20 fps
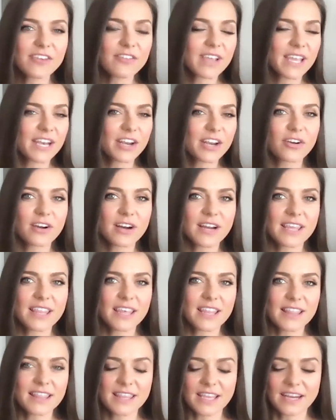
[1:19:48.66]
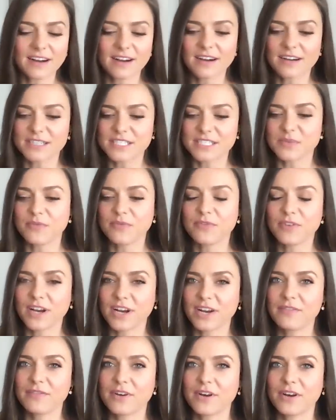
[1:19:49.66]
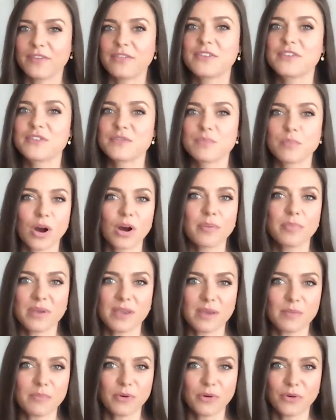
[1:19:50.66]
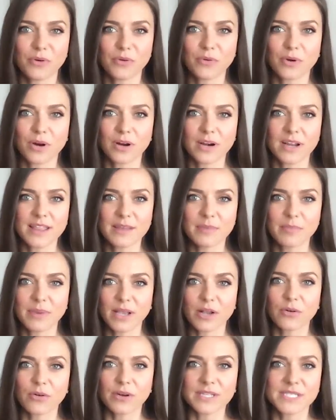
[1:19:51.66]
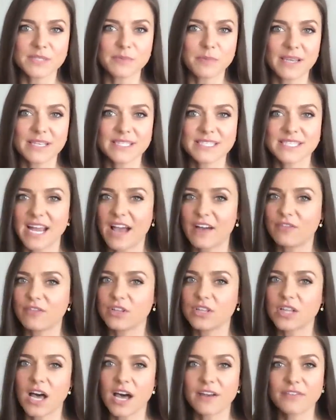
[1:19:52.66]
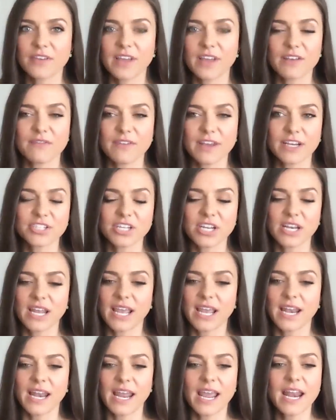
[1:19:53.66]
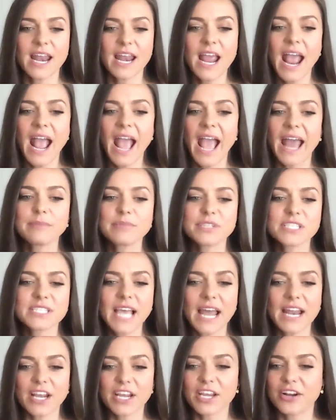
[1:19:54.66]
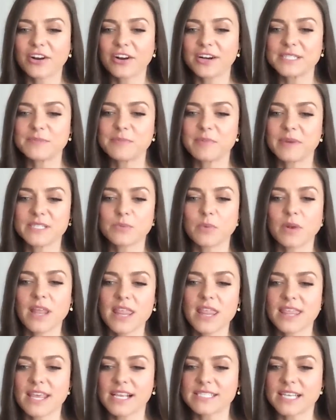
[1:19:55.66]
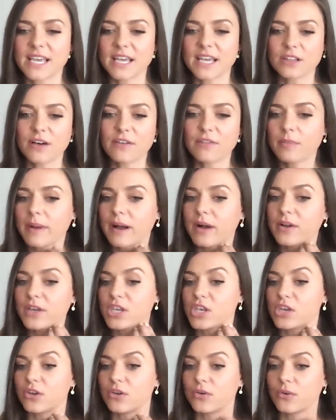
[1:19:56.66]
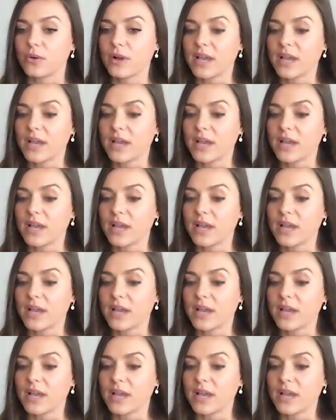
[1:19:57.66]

you can agree that there are some very, very smart people who are in the Bitcoin space and have a lot of conviction in it. And I'm just kind of curious, because one of the things I love about you